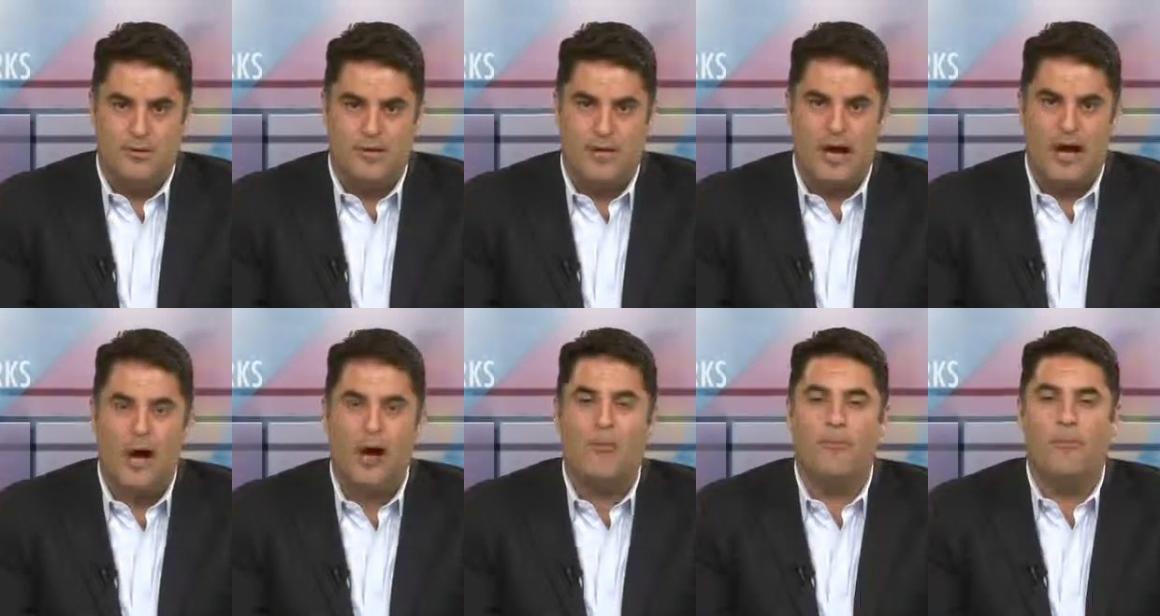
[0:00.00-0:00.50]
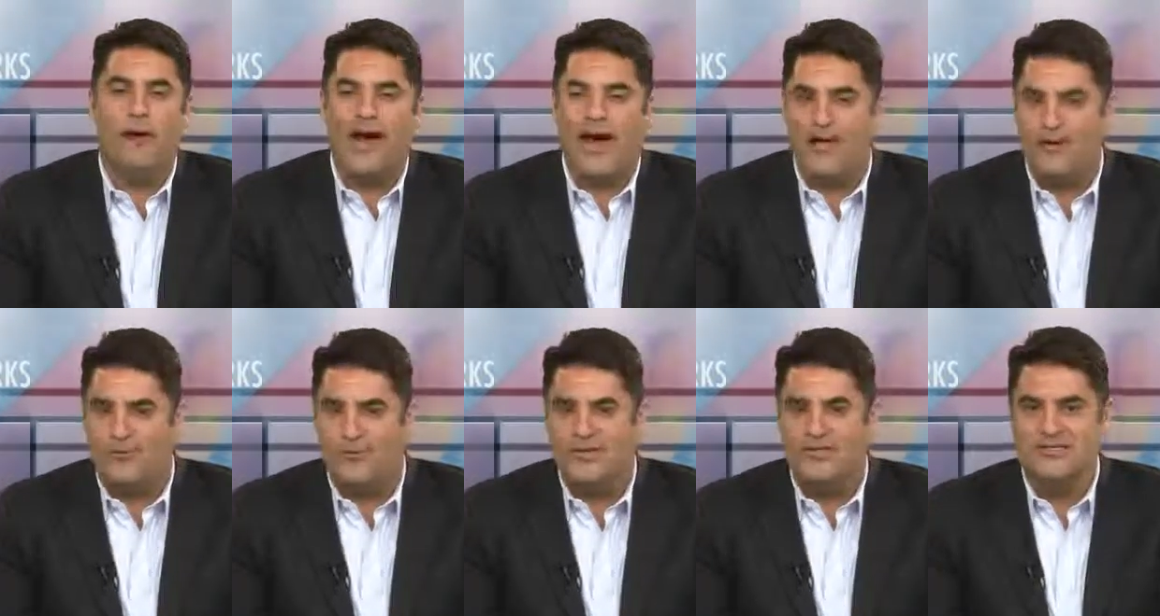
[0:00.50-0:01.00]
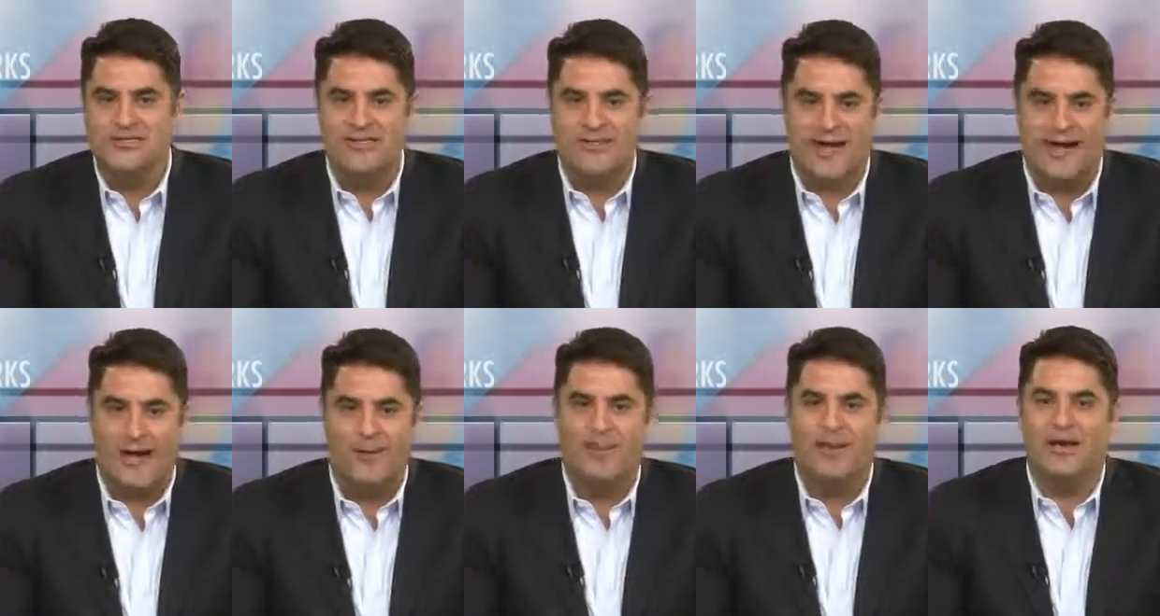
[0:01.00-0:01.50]
How bad was it?
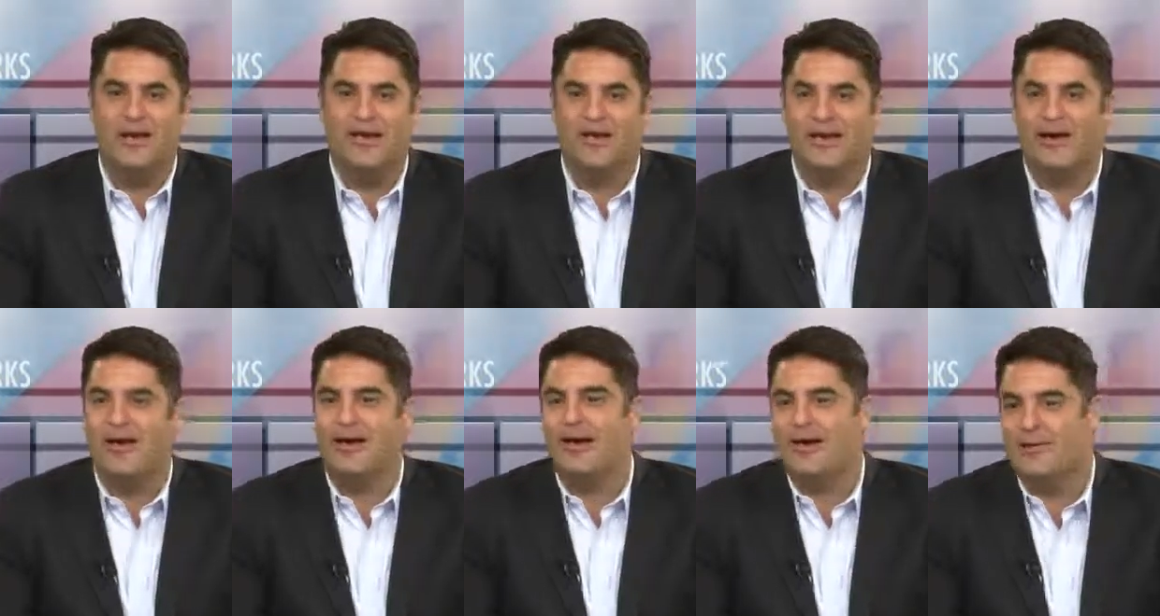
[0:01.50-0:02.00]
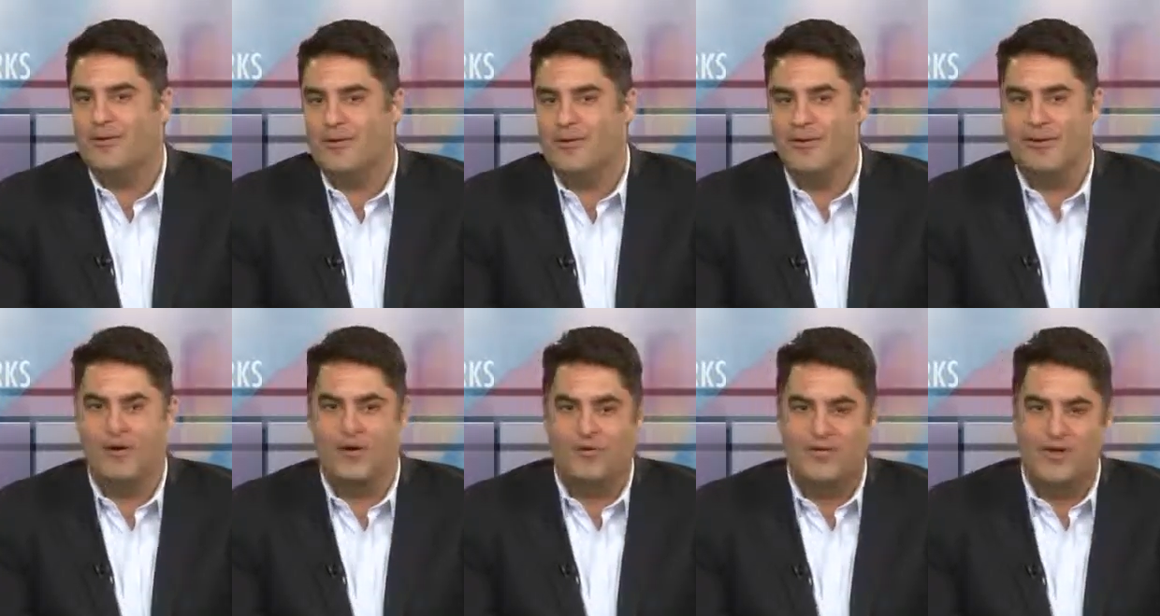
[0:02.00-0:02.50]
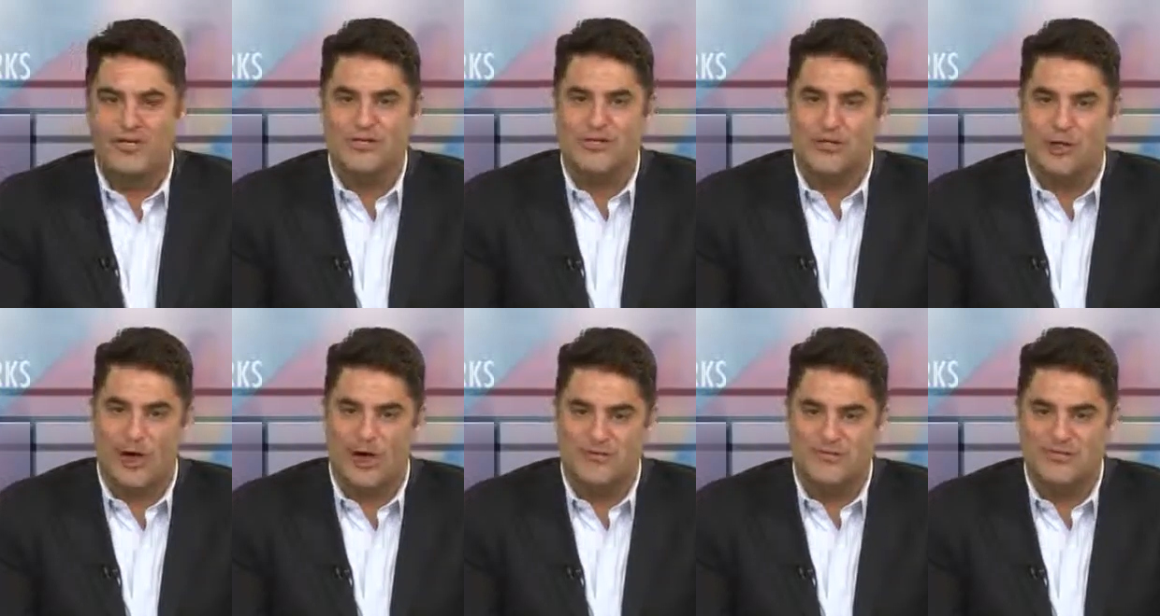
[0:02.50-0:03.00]
How many
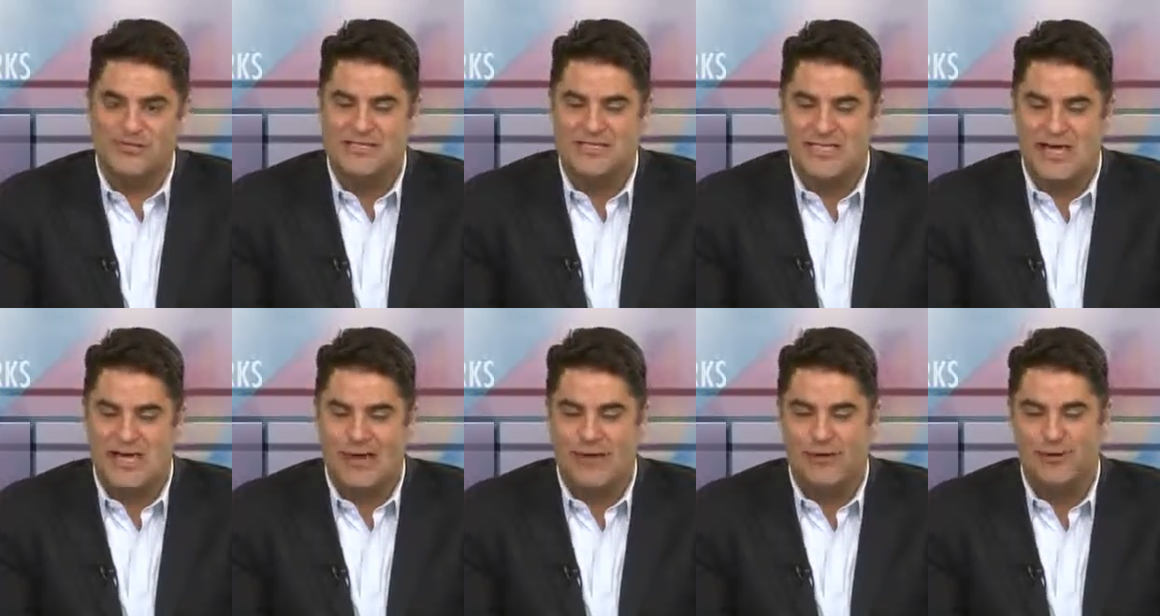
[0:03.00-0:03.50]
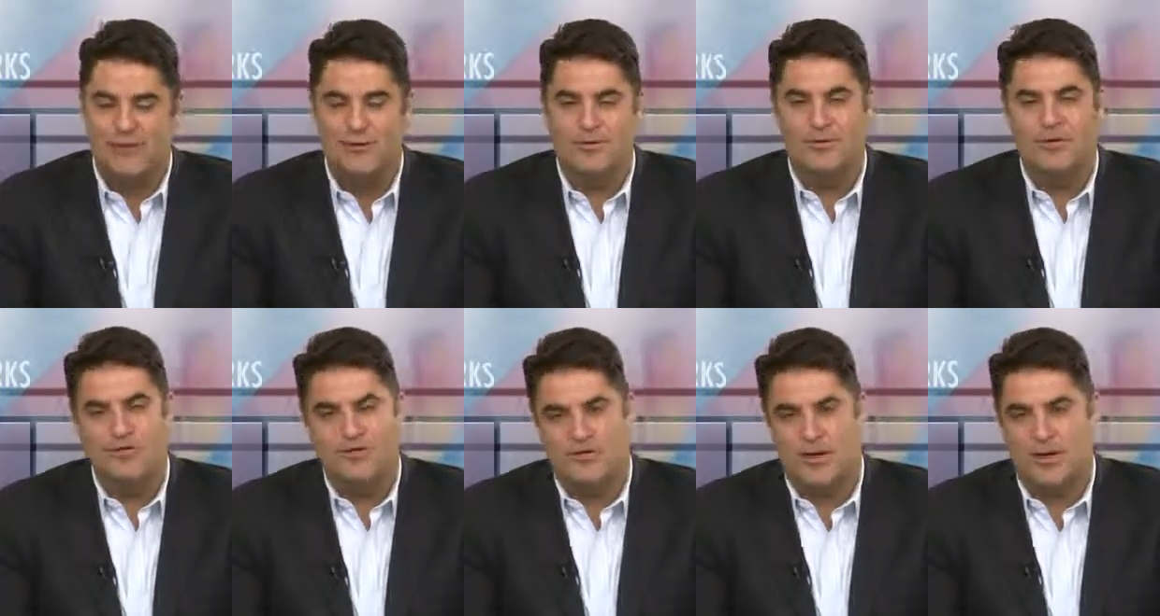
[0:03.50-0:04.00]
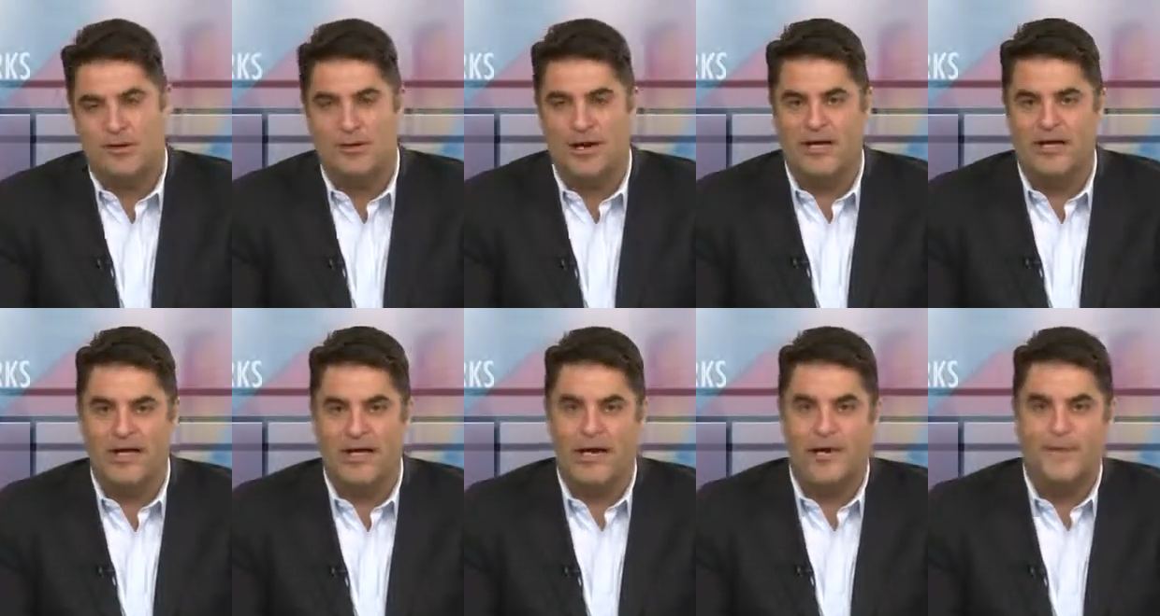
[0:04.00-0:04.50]
congressional offices did they own? Let's talk
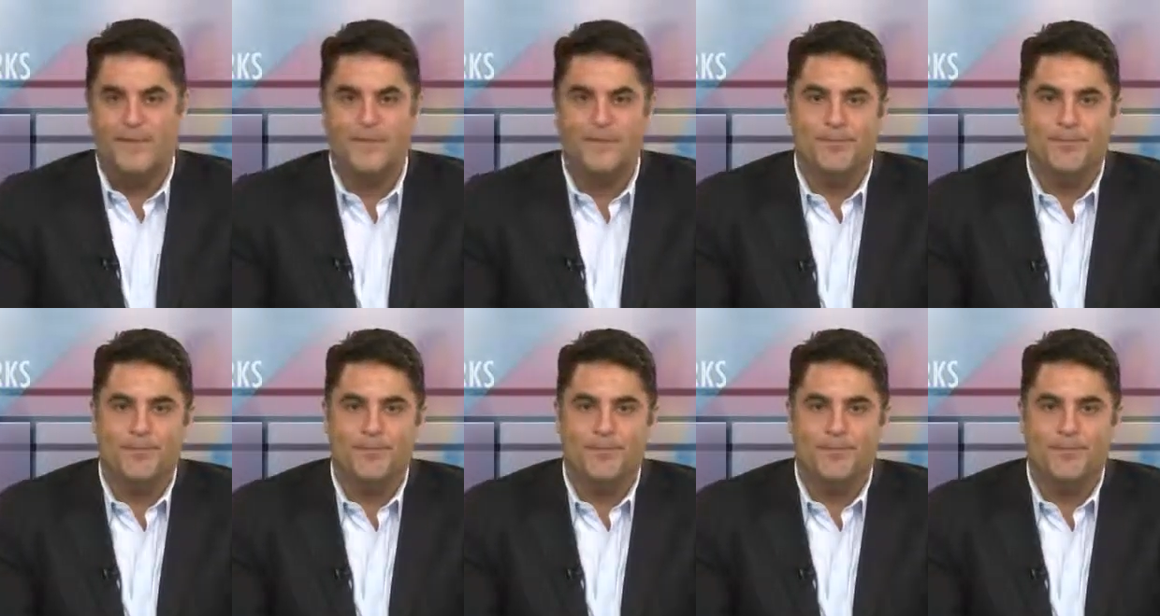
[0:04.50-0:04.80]
about that.